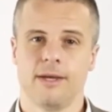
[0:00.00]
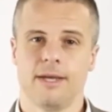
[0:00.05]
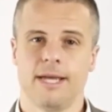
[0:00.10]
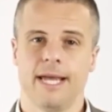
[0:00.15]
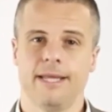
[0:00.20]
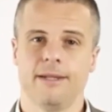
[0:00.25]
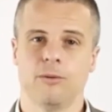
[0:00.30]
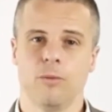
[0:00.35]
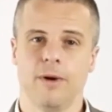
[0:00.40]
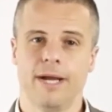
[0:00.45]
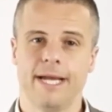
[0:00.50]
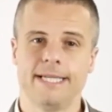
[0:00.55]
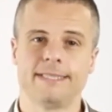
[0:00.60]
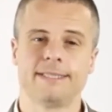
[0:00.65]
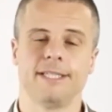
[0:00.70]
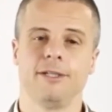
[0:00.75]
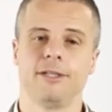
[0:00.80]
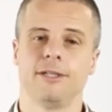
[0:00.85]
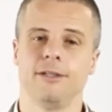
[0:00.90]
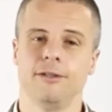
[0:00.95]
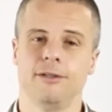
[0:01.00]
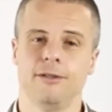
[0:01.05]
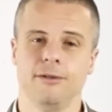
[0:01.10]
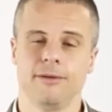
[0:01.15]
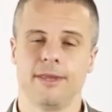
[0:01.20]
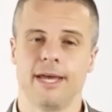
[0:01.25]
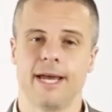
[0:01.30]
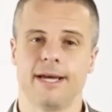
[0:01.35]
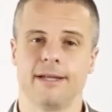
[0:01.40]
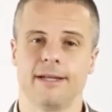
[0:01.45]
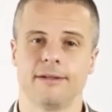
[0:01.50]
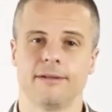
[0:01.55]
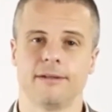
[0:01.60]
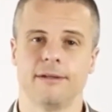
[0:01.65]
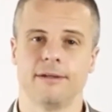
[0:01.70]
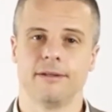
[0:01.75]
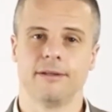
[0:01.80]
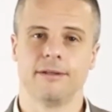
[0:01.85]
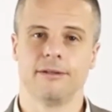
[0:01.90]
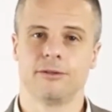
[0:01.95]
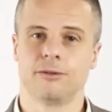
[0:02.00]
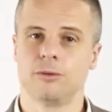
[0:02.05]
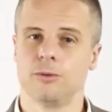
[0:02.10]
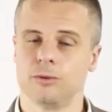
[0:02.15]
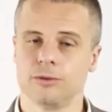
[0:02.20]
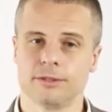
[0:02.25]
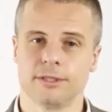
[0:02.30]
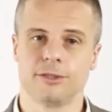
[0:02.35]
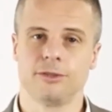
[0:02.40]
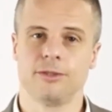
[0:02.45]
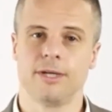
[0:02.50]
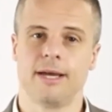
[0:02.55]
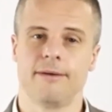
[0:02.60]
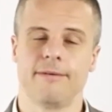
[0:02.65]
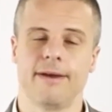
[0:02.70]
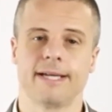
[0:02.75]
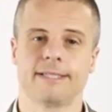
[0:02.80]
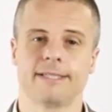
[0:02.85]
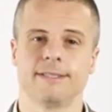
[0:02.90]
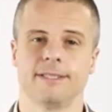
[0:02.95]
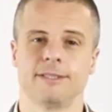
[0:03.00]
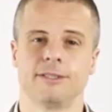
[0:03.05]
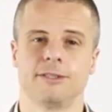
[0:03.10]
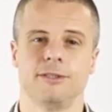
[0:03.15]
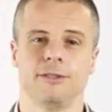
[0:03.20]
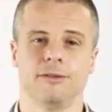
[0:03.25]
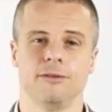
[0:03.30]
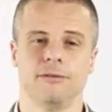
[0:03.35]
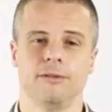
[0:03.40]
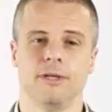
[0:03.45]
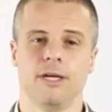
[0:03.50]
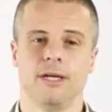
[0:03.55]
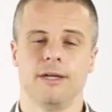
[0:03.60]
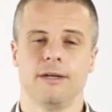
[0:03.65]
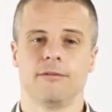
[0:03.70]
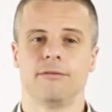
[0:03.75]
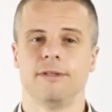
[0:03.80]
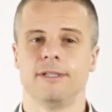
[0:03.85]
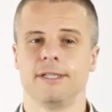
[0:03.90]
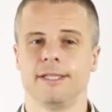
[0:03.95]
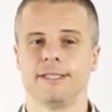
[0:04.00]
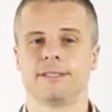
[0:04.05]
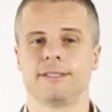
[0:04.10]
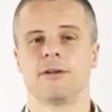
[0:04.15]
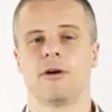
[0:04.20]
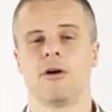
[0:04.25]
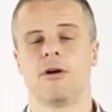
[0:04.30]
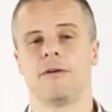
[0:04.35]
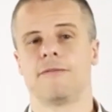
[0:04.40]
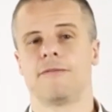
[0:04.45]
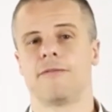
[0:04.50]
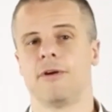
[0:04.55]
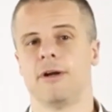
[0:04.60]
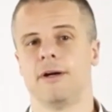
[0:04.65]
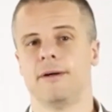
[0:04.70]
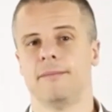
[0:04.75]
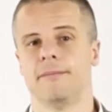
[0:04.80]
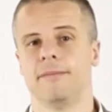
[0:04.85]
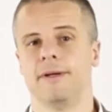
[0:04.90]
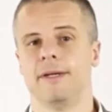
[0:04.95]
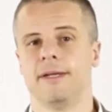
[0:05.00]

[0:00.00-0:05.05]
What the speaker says: And the ways that you can do that, the tools that you have access to really start from